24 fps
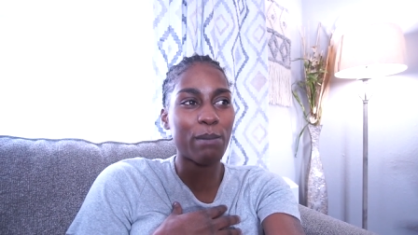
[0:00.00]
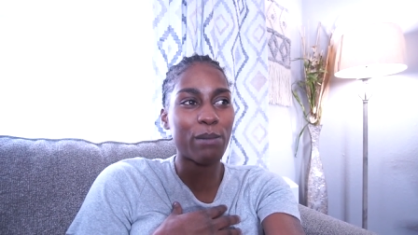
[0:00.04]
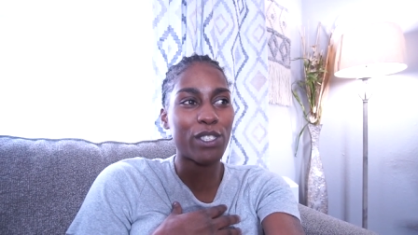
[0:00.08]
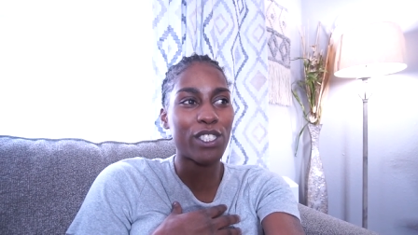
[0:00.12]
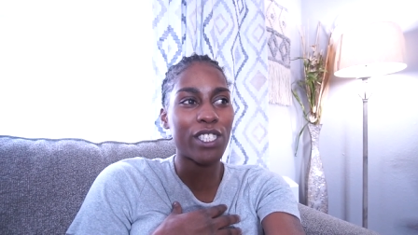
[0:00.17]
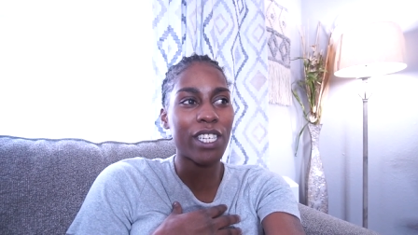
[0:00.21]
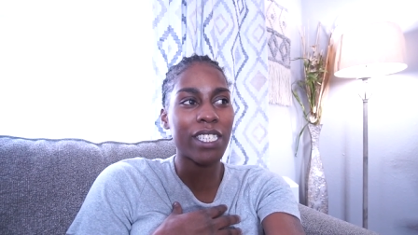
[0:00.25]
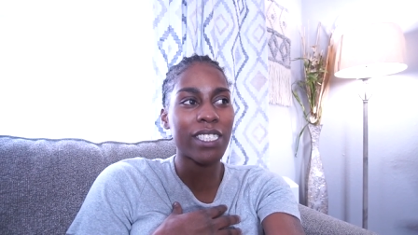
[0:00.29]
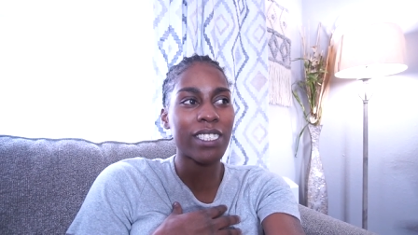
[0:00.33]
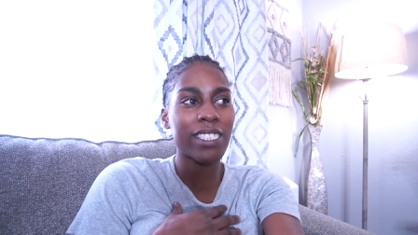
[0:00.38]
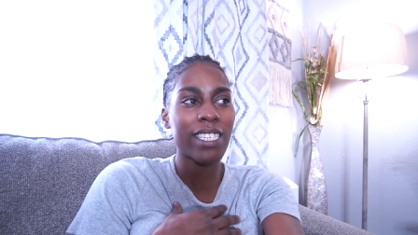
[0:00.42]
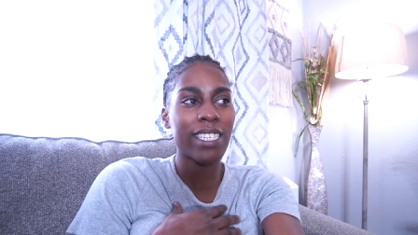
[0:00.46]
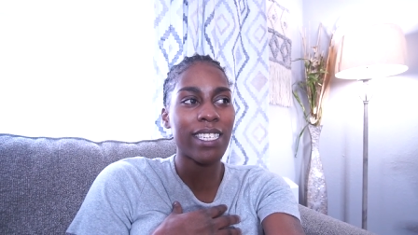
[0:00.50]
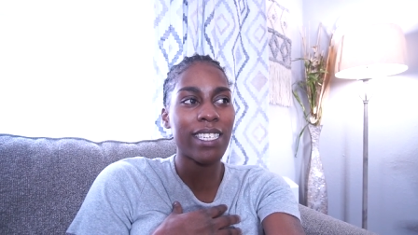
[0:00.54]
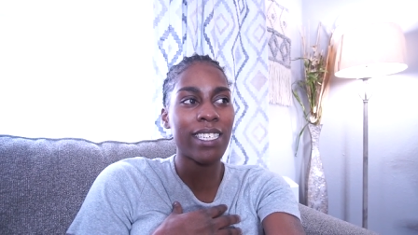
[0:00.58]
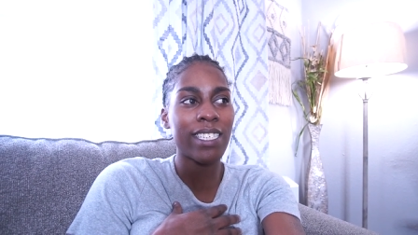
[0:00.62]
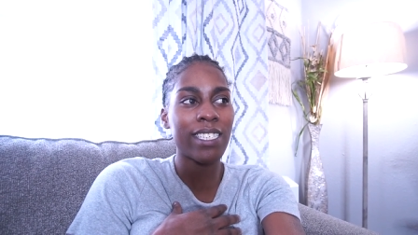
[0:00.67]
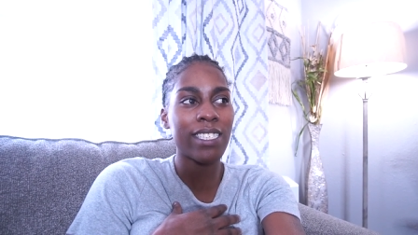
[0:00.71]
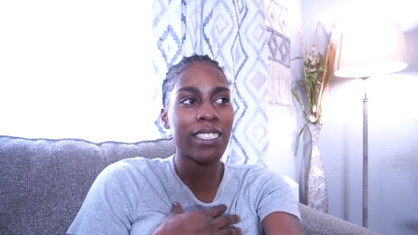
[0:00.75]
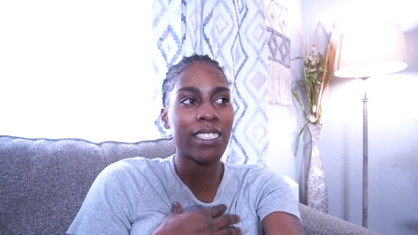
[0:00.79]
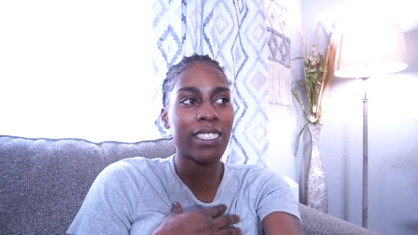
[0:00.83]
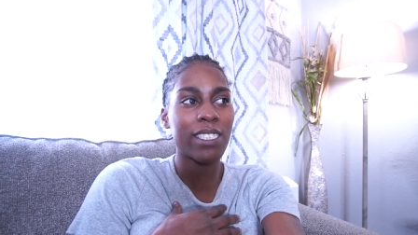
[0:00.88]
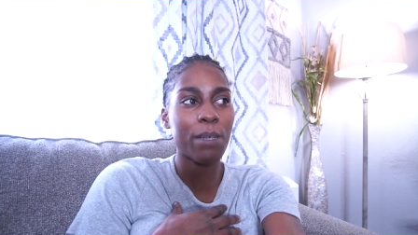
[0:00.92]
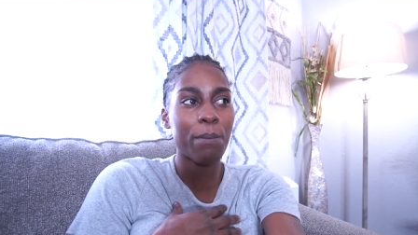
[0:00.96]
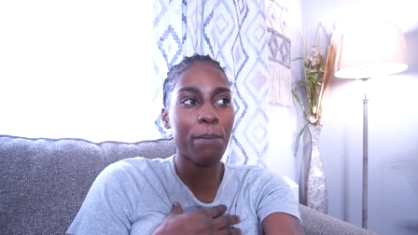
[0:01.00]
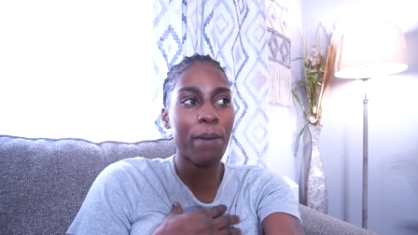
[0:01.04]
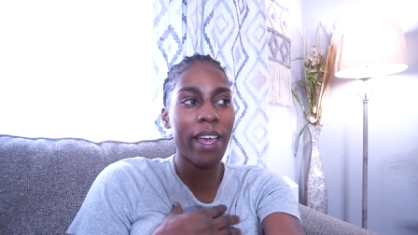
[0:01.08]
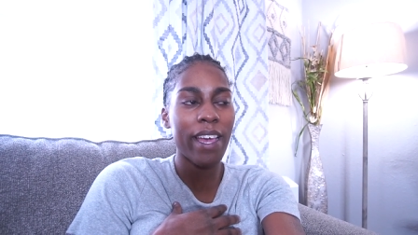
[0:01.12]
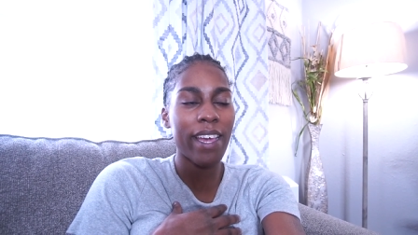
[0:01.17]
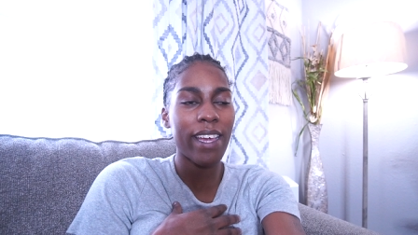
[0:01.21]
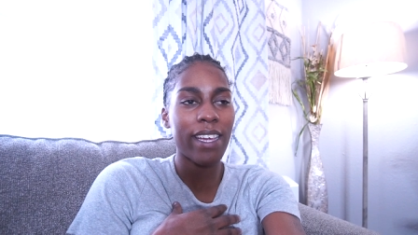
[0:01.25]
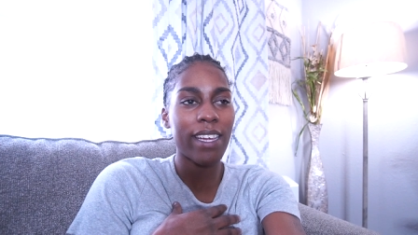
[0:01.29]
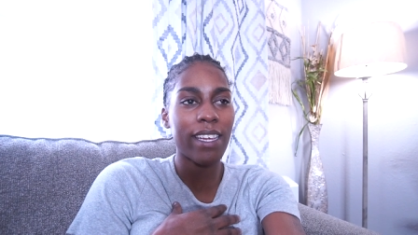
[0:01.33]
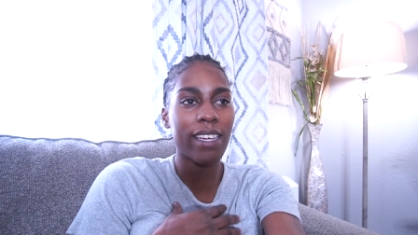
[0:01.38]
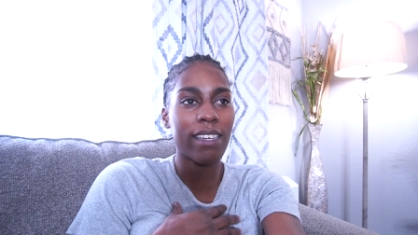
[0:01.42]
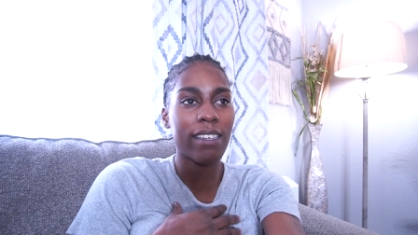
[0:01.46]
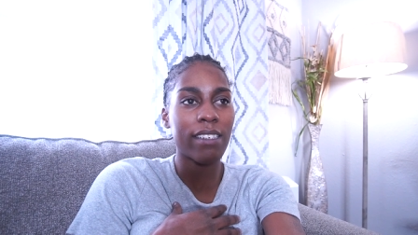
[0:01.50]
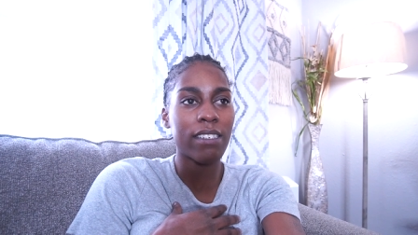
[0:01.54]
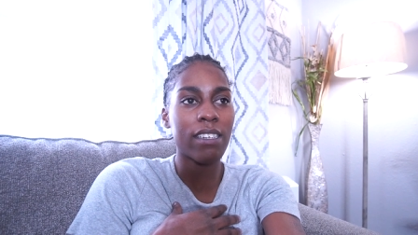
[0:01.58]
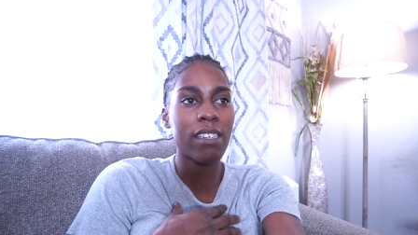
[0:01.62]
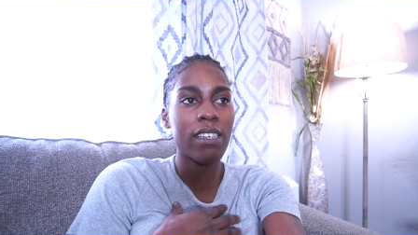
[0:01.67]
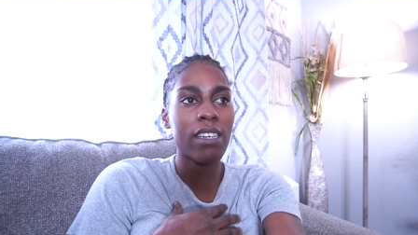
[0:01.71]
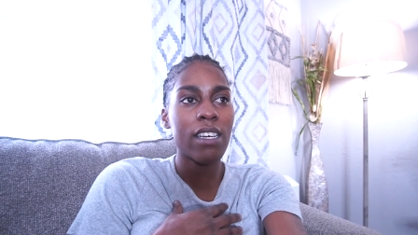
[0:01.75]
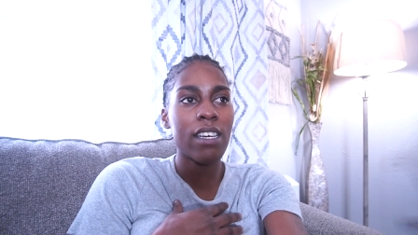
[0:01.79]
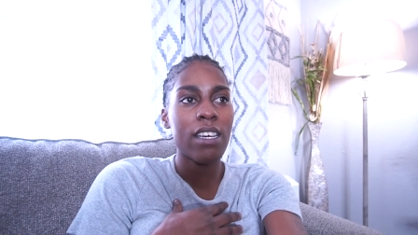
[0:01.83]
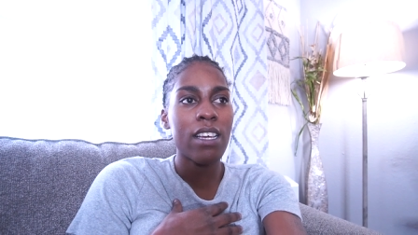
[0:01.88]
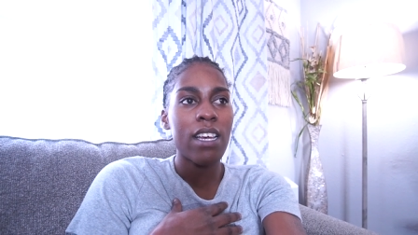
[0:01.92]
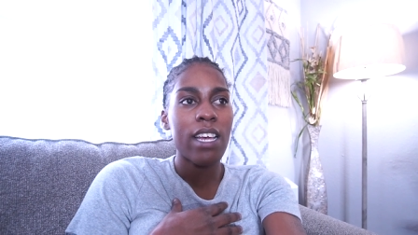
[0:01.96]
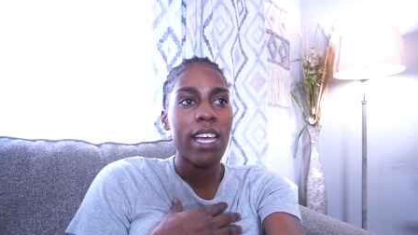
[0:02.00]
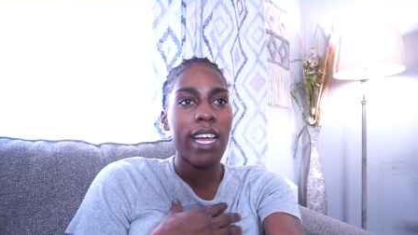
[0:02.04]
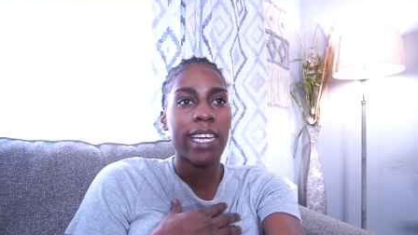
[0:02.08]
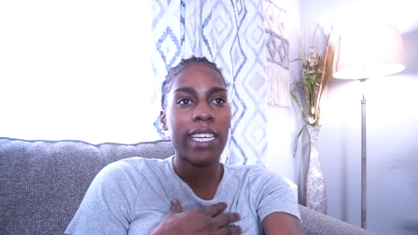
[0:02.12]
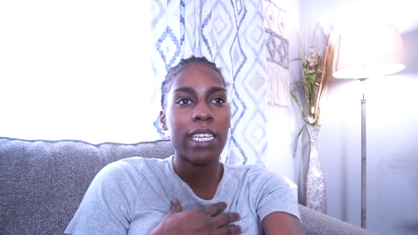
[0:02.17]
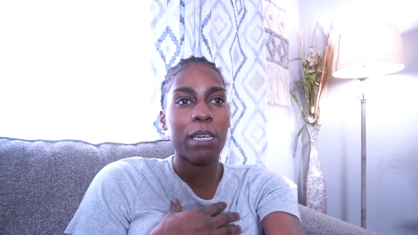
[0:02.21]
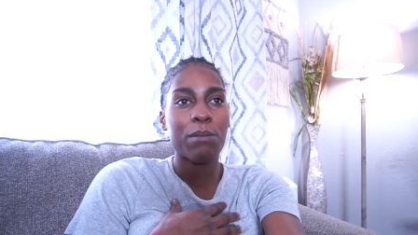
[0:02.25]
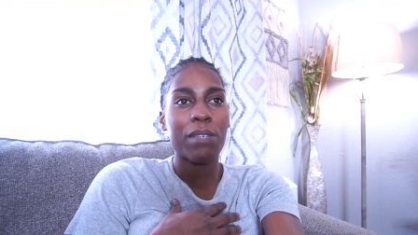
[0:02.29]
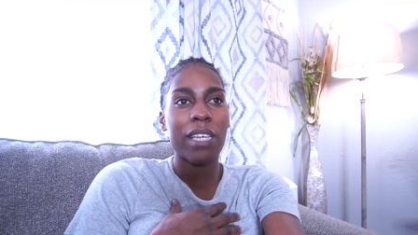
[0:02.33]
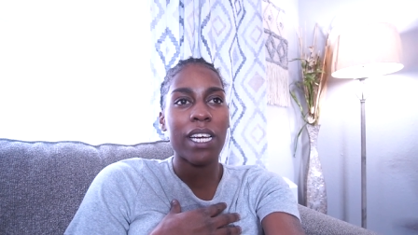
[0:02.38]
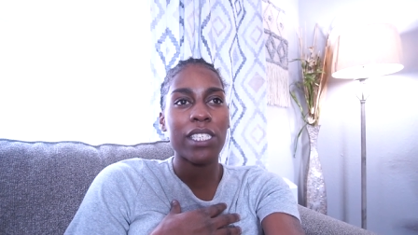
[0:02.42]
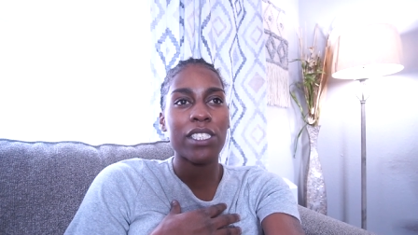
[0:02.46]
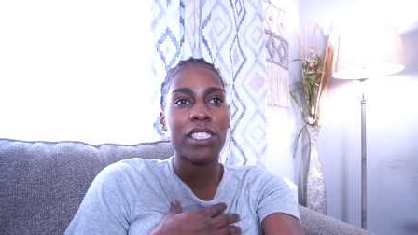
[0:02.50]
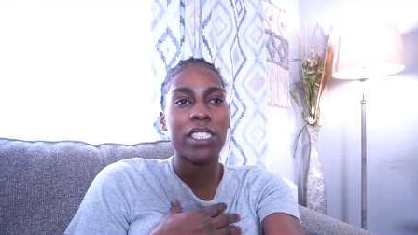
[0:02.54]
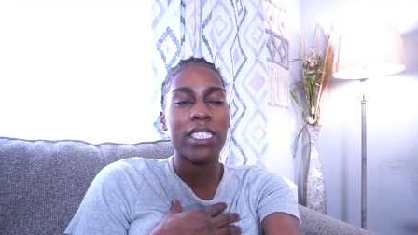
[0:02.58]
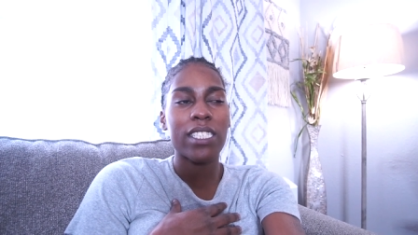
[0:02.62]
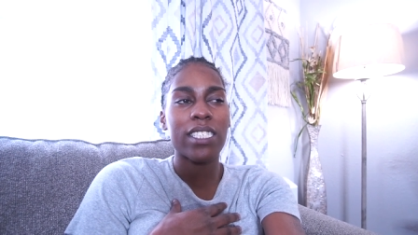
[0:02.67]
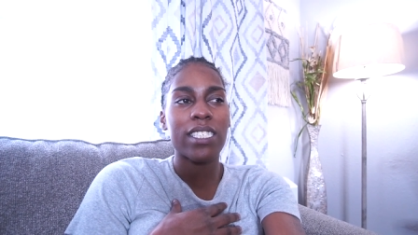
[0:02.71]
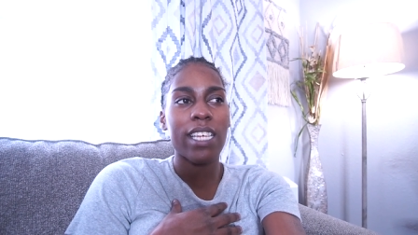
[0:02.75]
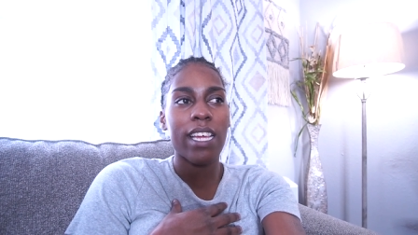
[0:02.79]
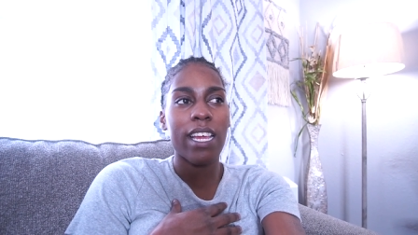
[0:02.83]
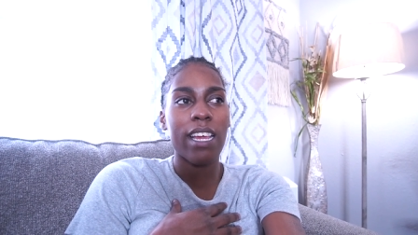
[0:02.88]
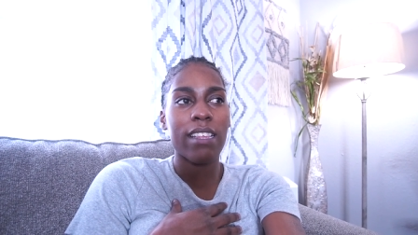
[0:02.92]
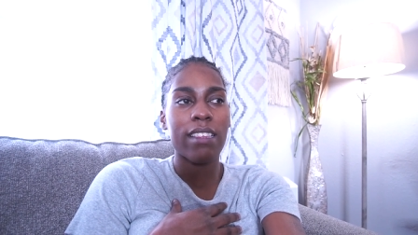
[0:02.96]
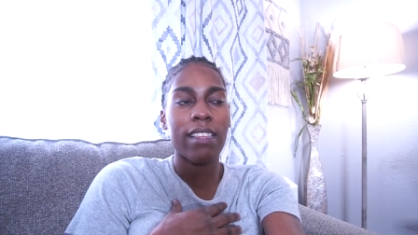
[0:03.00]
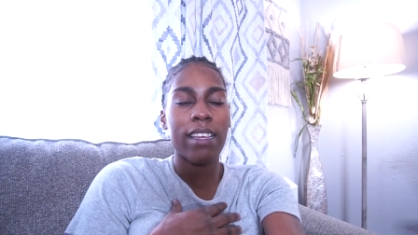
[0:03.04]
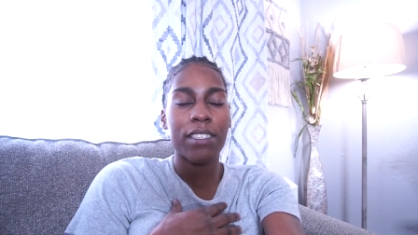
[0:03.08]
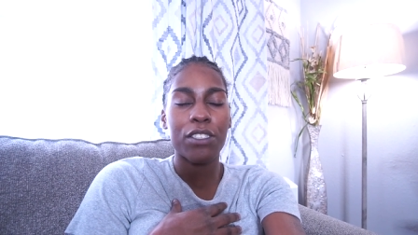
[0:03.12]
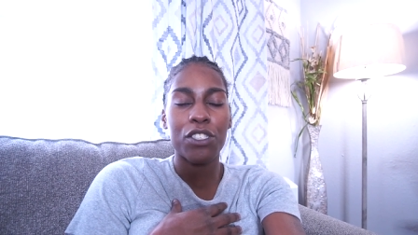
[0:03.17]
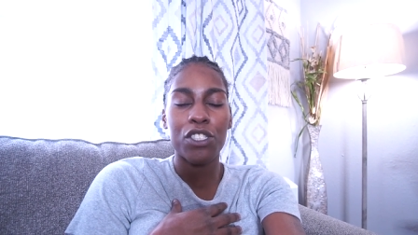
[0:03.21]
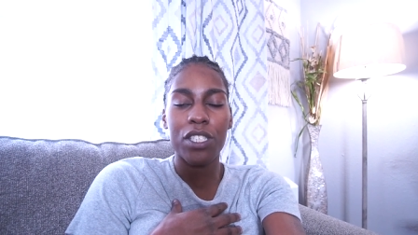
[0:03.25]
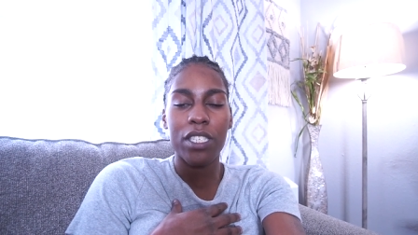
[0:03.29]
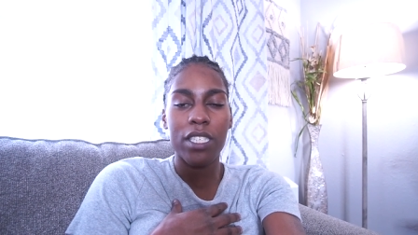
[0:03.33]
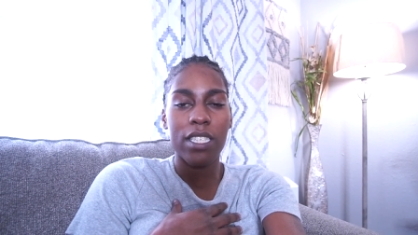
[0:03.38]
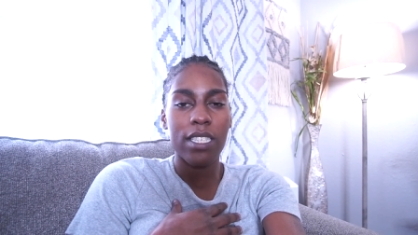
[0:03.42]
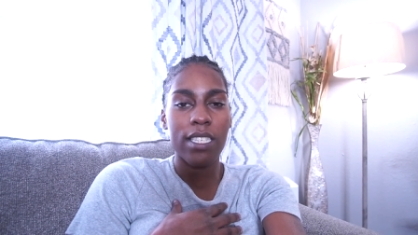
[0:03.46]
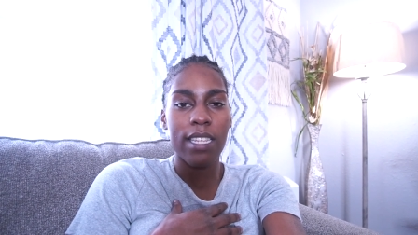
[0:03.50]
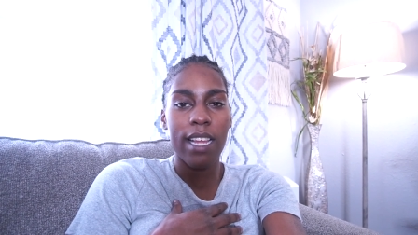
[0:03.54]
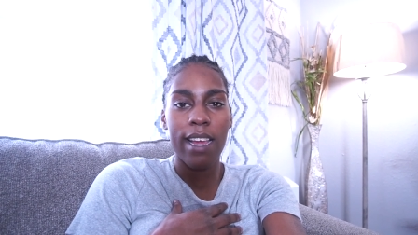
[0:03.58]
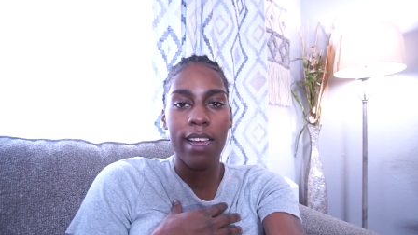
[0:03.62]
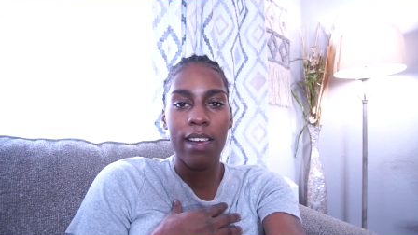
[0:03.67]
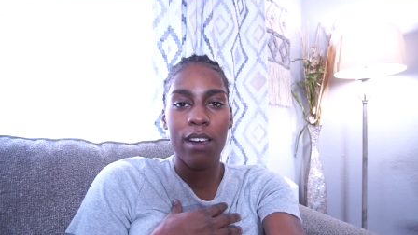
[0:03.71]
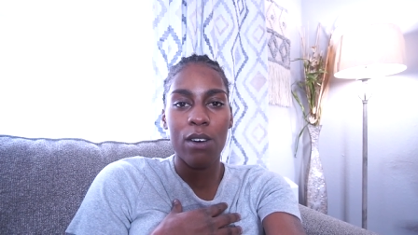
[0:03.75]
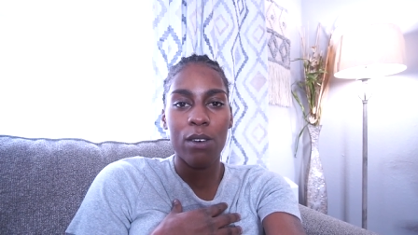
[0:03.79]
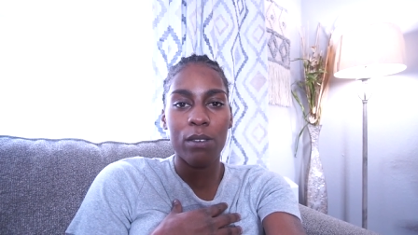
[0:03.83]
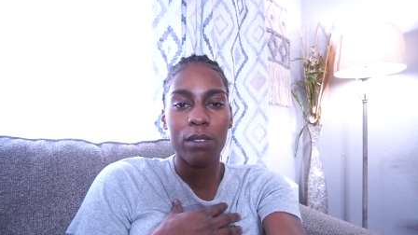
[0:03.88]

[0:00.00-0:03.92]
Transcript: just to ease the pain. And I'm not just saying that just now.